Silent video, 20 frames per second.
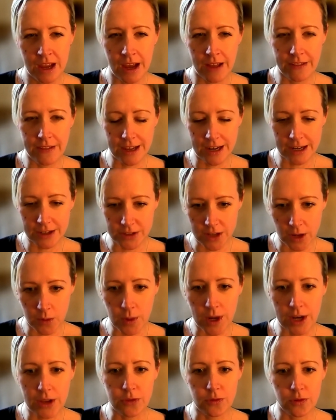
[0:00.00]
And then as I
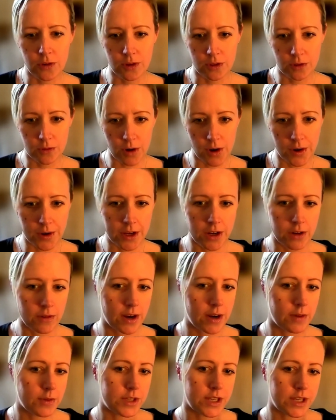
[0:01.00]
went through the rowing
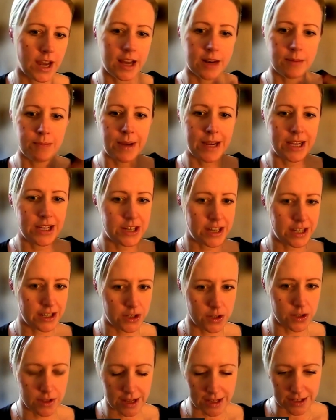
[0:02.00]
career, obviously I had Beijing
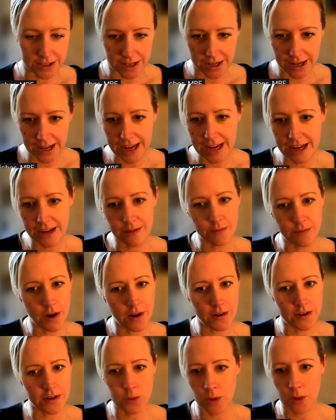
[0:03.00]
2008 and
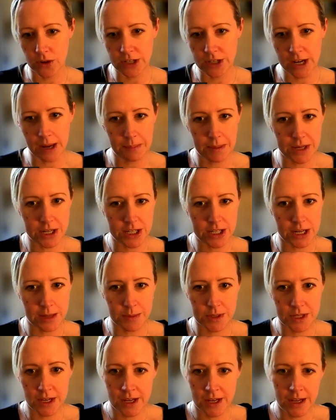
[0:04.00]
various world
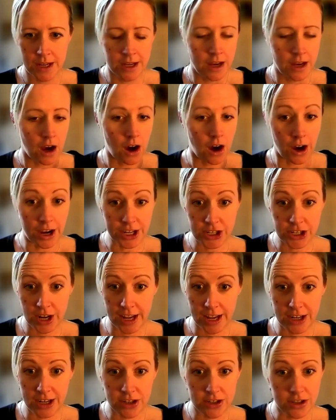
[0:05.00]
championships. I
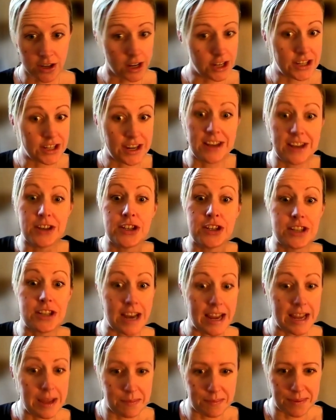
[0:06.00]
changed
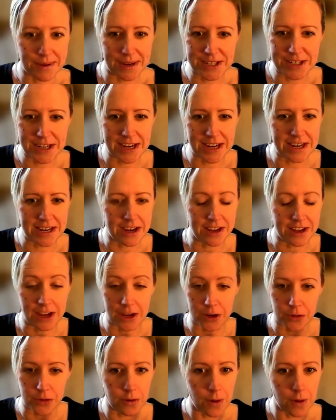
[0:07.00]
shape.
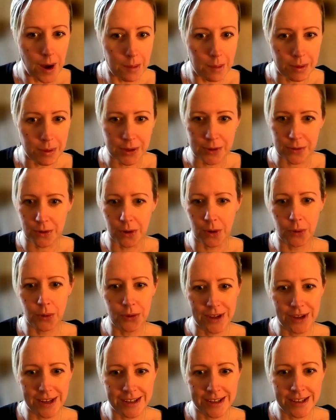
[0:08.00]
I grew up, I grew
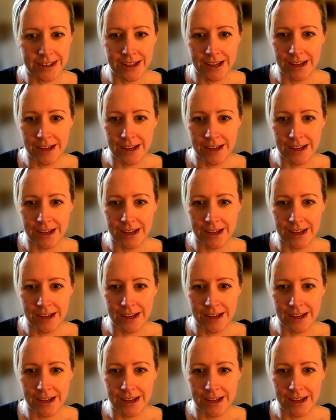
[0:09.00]
older.